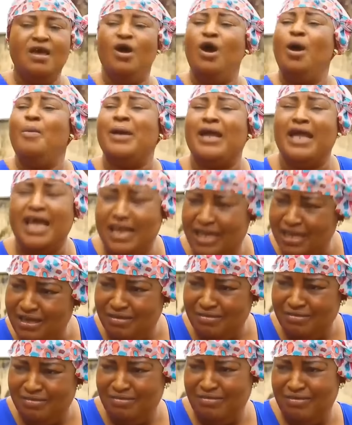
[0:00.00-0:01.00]
Obegeli,
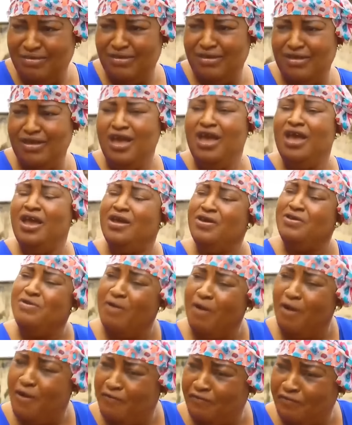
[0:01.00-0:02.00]

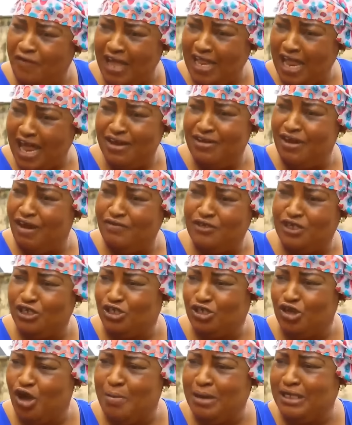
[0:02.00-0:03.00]
your father loved you
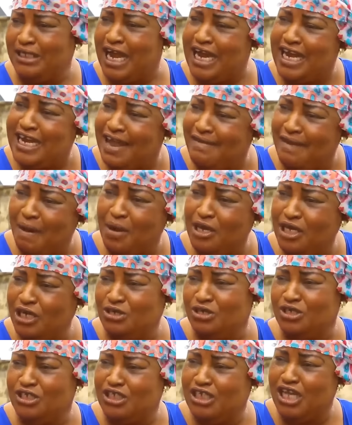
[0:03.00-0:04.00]
so much that he never wanted to
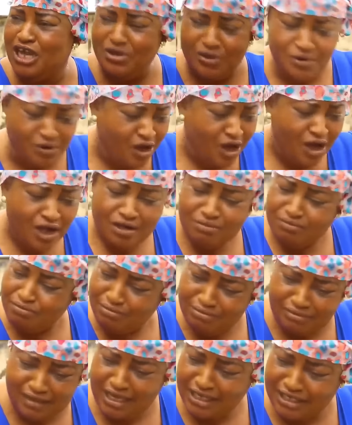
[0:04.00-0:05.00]
see you
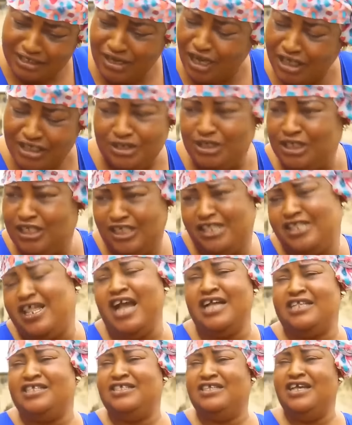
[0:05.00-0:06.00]
in such
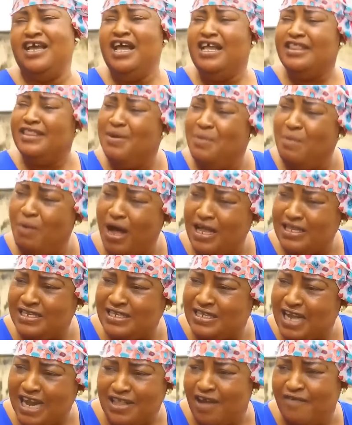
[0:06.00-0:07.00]
state. The worst
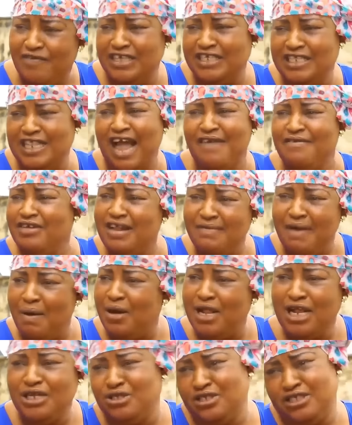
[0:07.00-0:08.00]
state of his life, he never
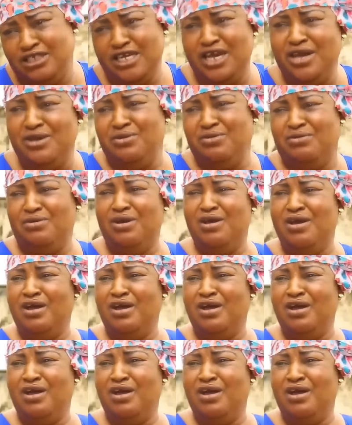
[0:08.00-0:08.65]
wanted to see you.